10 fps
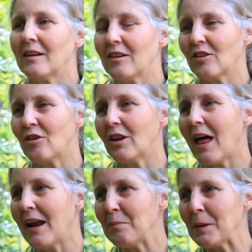you know, a
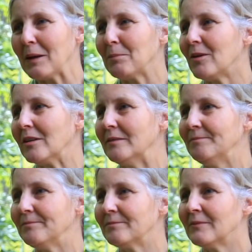lot of people
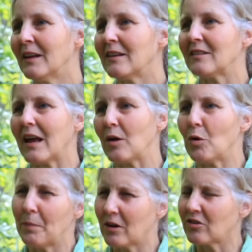say,
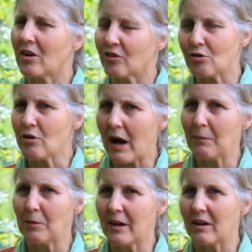well, bears aren't true
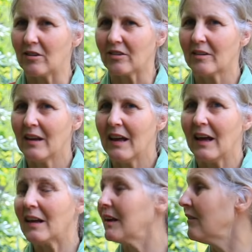hibernators.
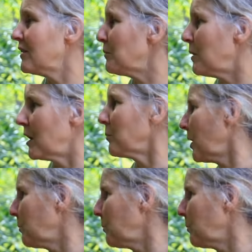And even among bear